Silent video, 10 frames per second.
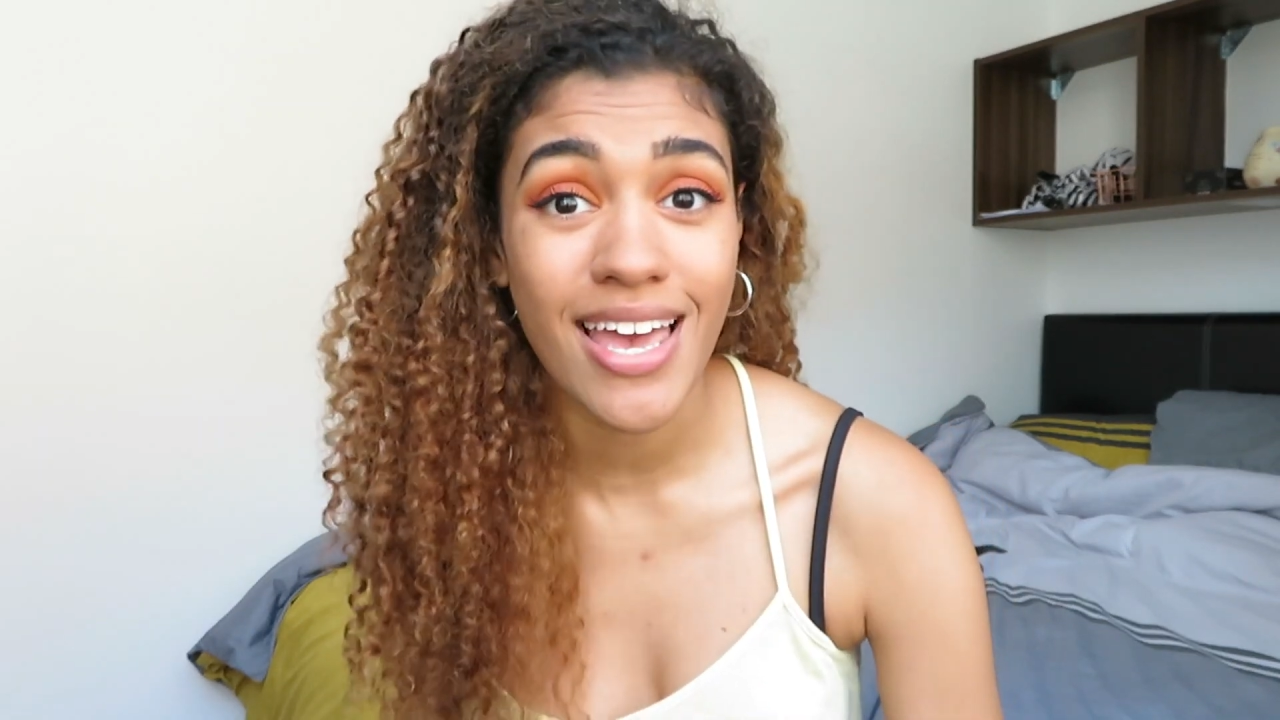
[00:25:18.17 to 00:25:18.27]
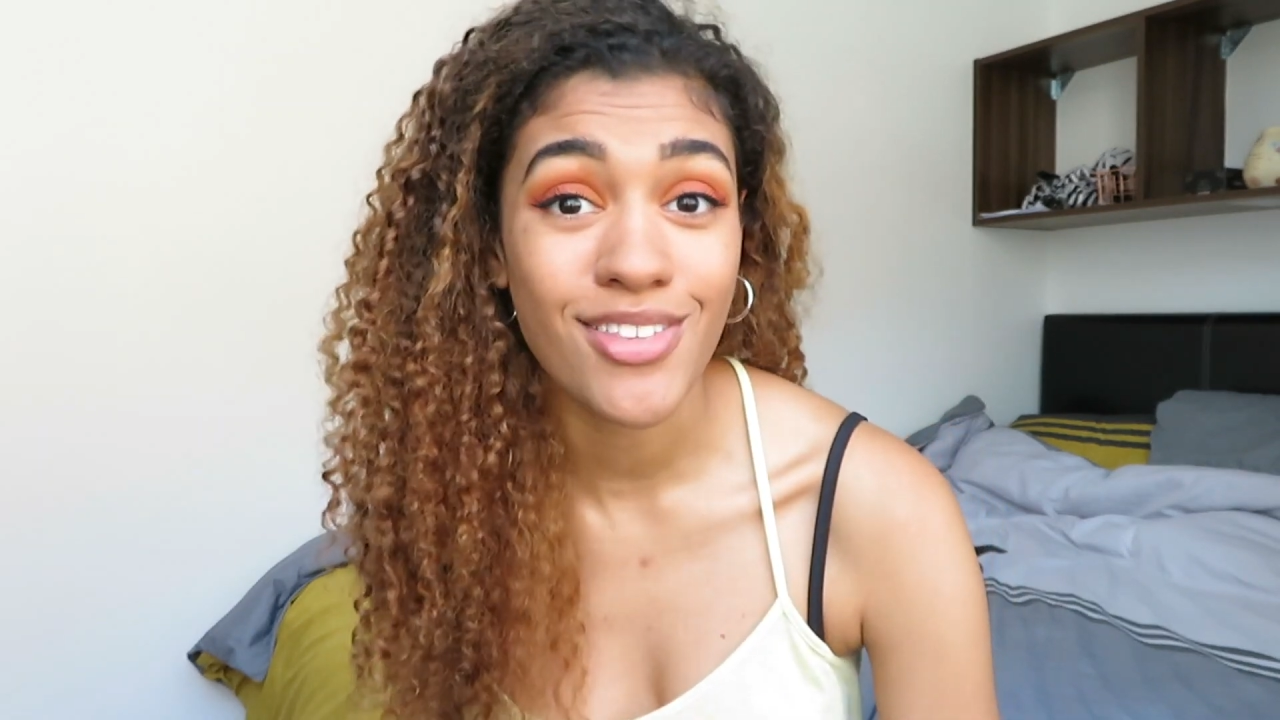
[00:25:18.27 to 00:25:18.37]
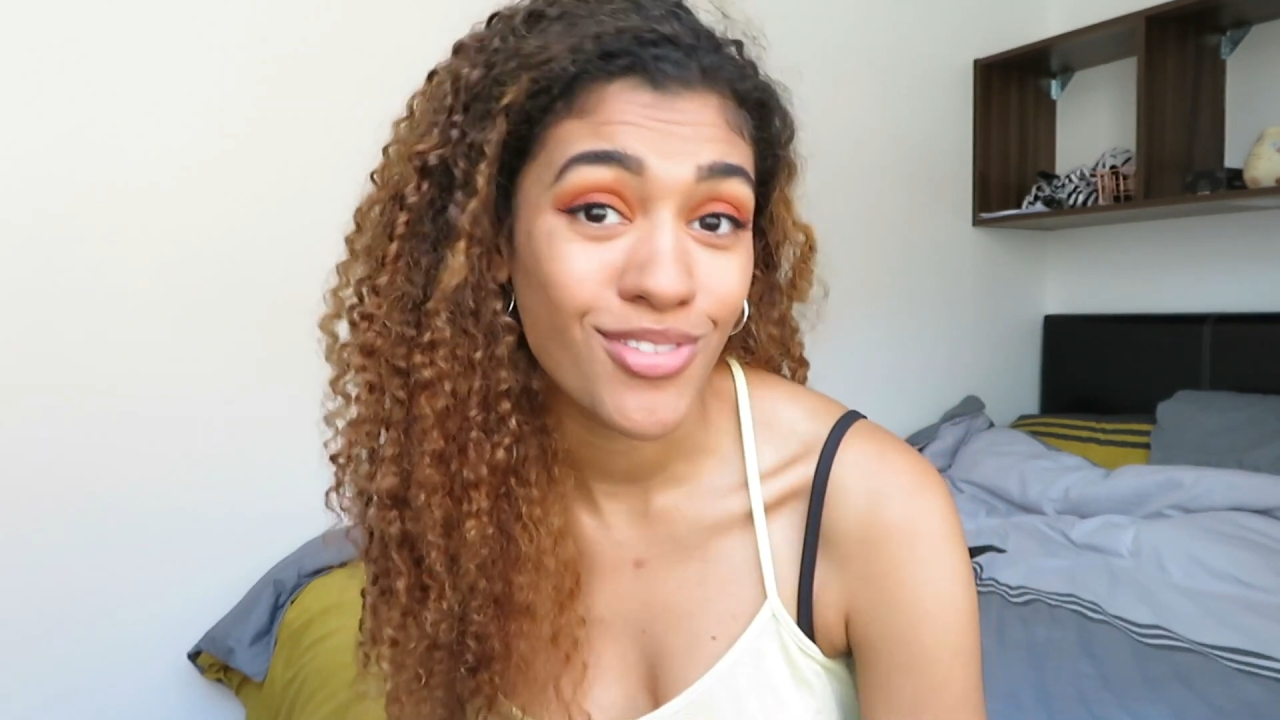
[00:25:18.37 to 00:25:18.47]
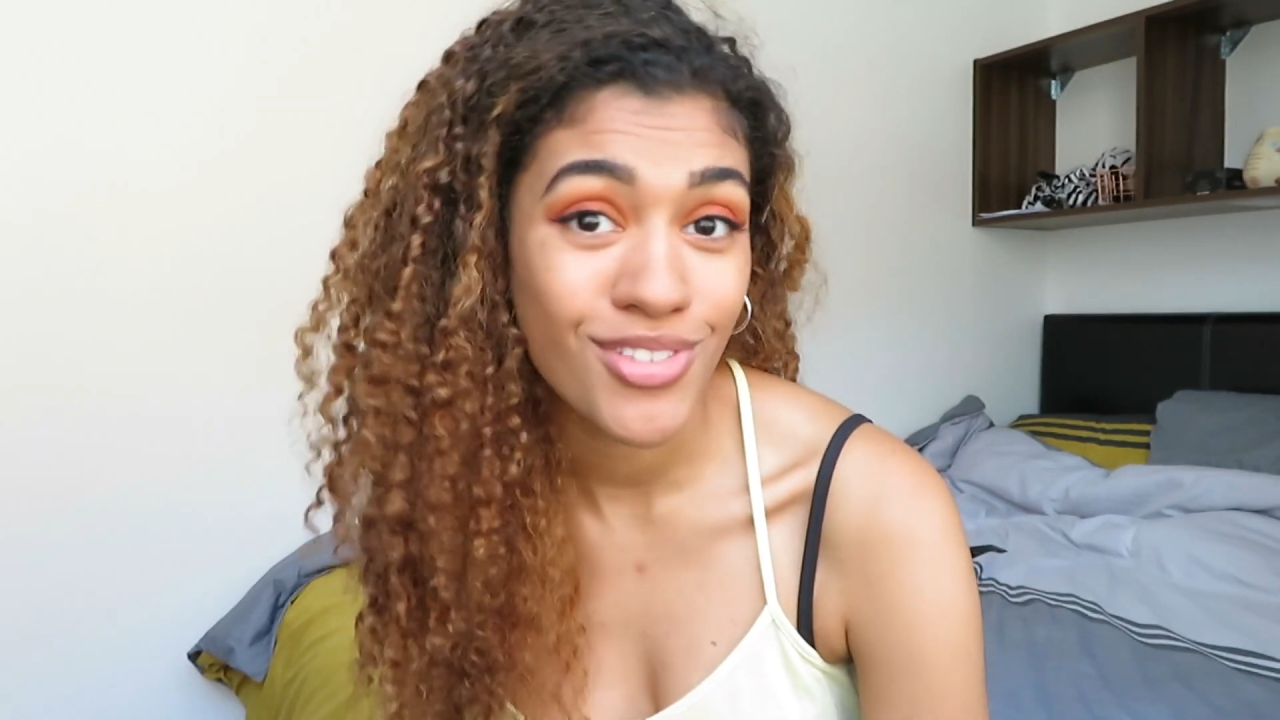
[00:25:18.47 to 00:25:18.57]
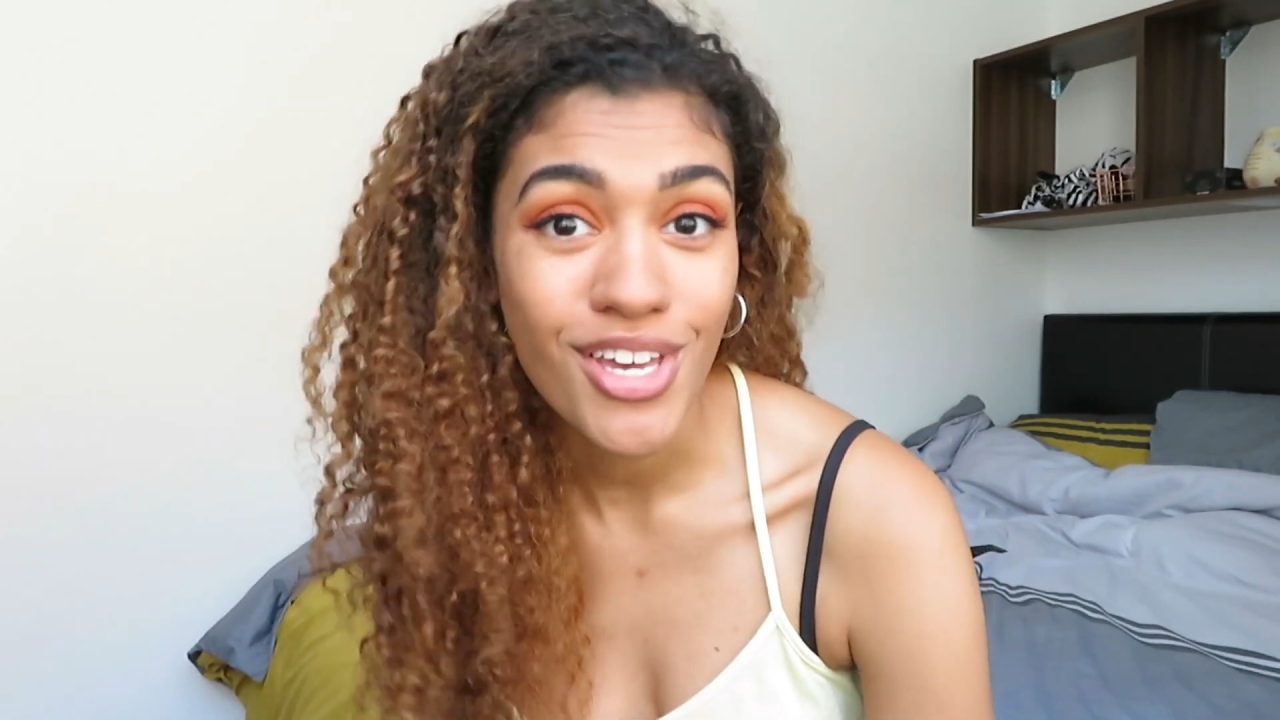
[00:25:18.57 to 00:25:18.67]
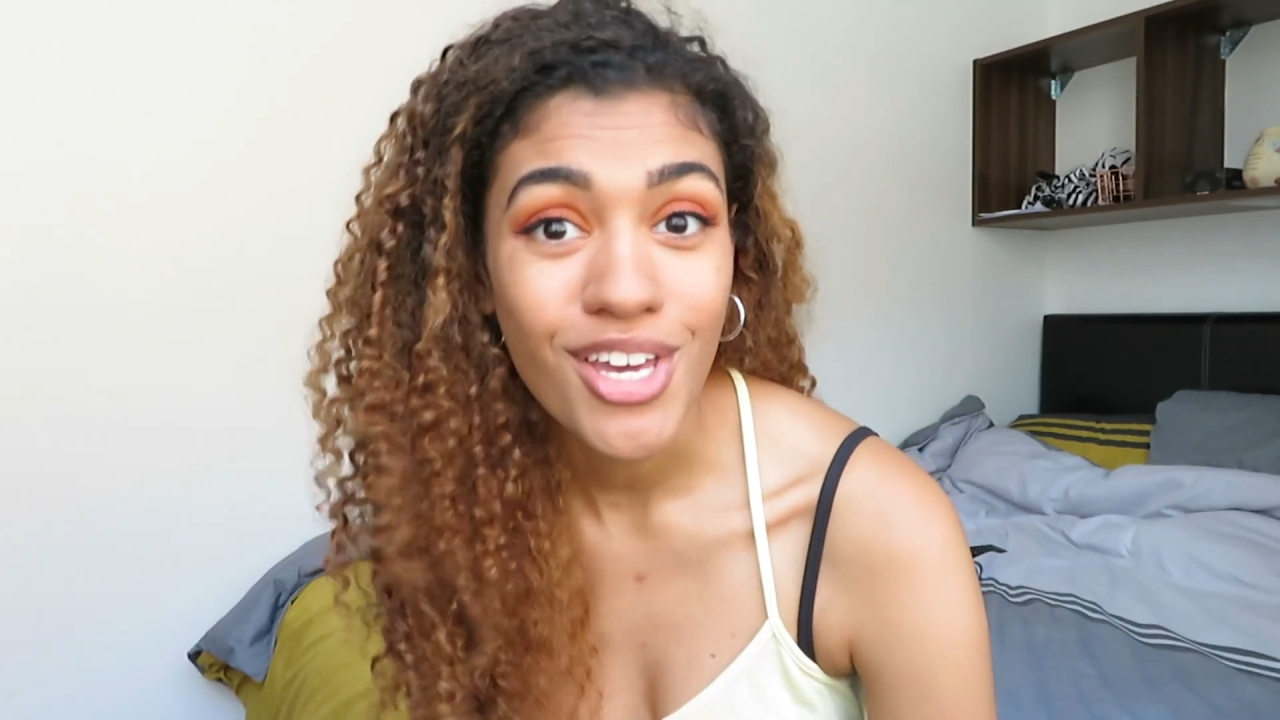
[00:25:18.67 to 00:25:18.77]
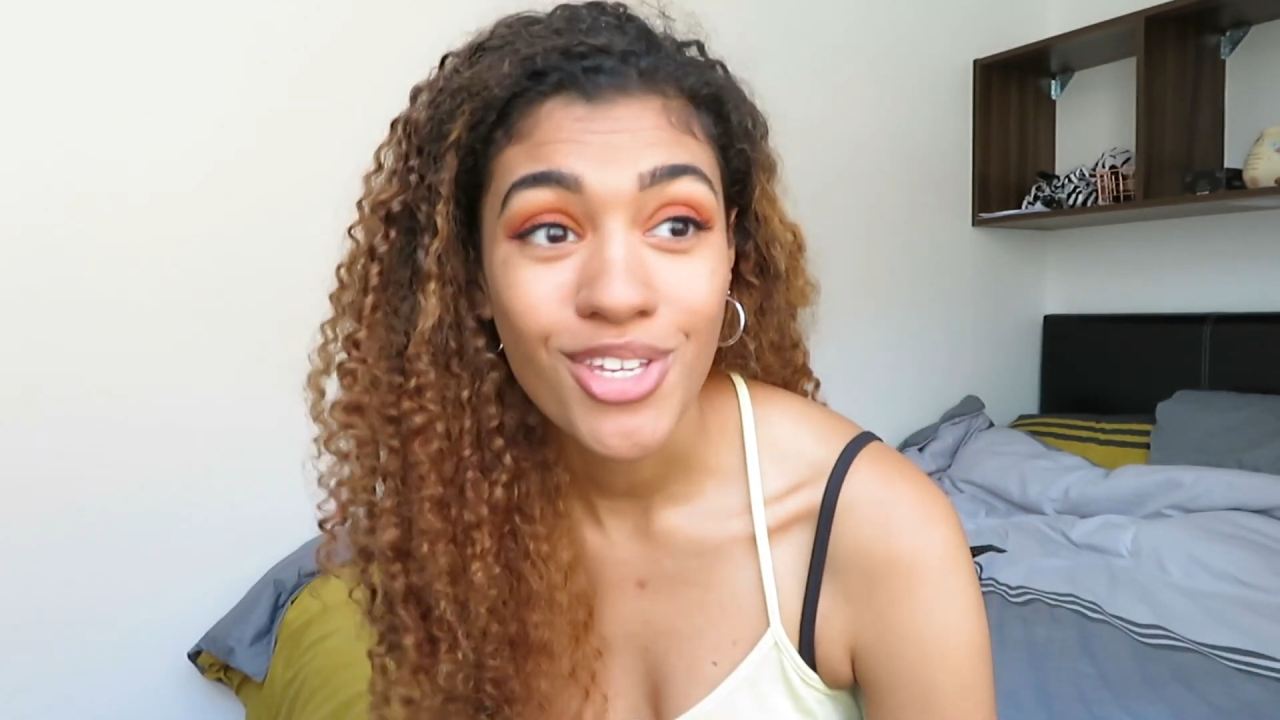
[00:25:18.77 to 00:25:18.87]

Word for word: and